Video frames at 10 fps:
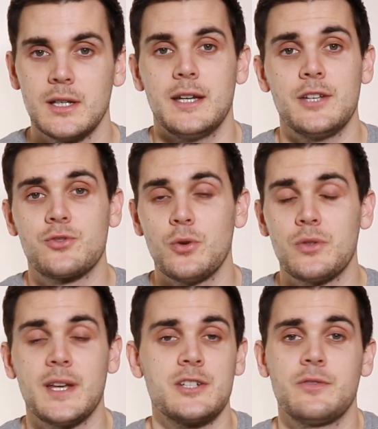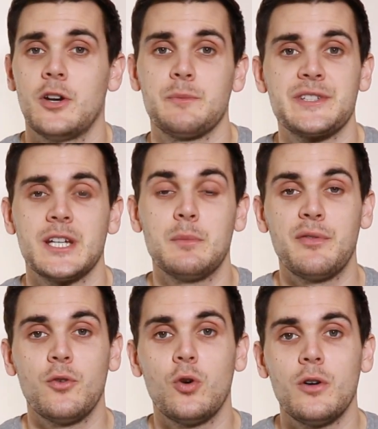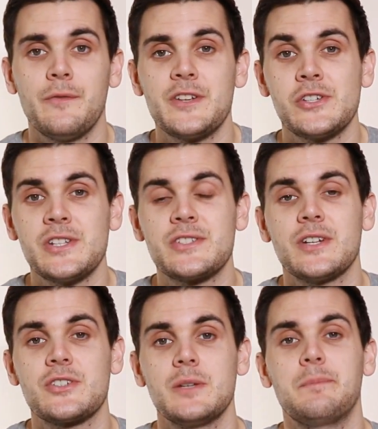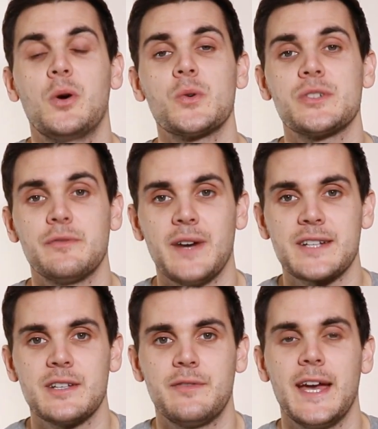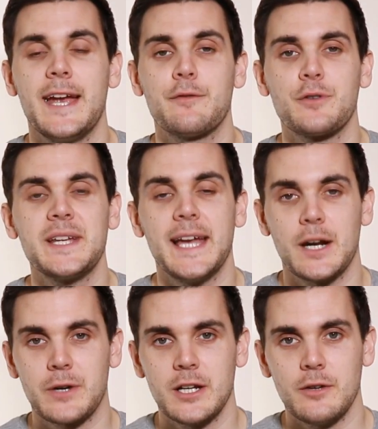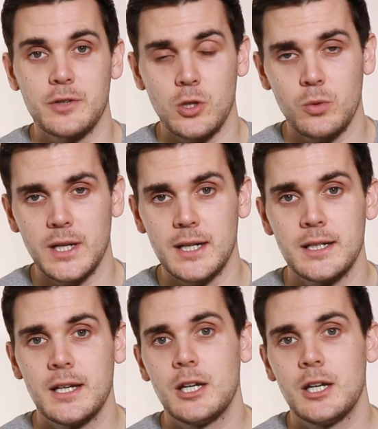In truth, as you've heard me say before, vision is such an important factor for every area of a corner,